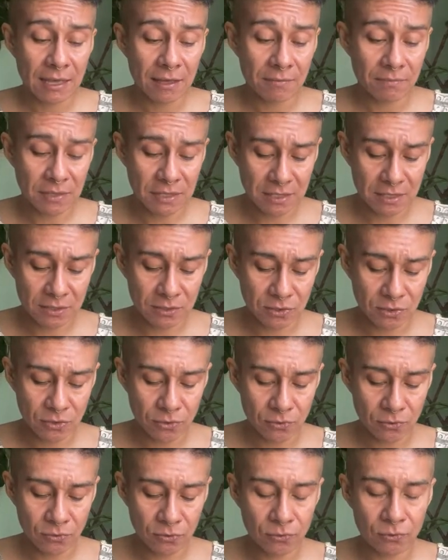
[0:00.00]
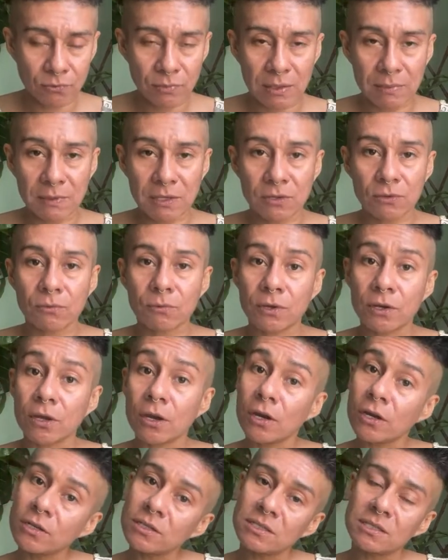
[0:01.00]
because you maybe don't want to
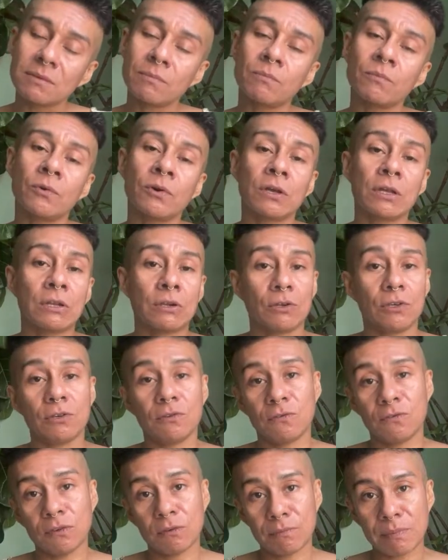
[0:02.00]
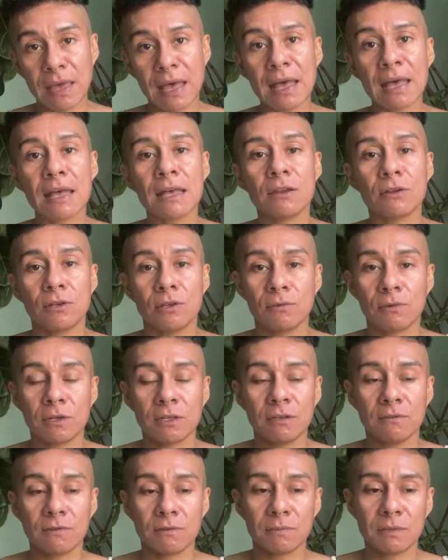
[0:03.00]
hurt someone, or you feel bad, or you want to
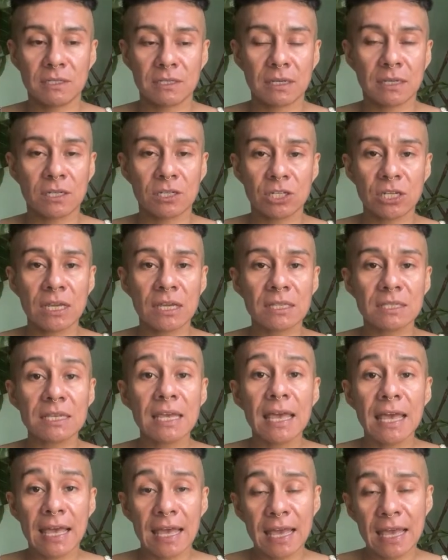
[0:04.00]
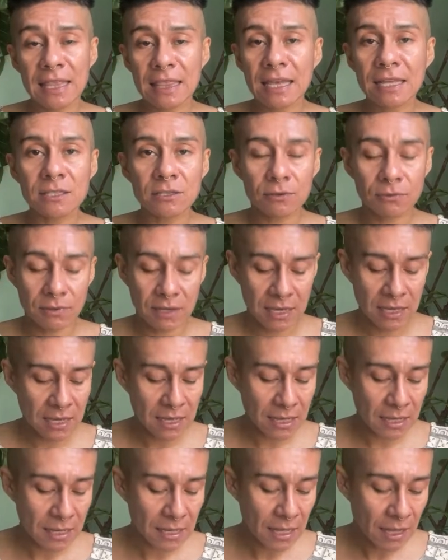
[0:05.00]
give them a second chance, and that's
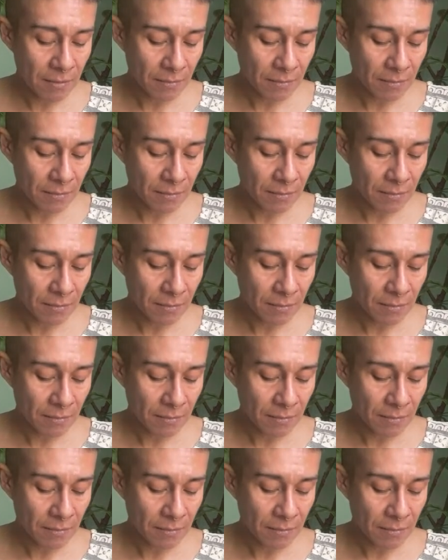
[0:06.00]
okay.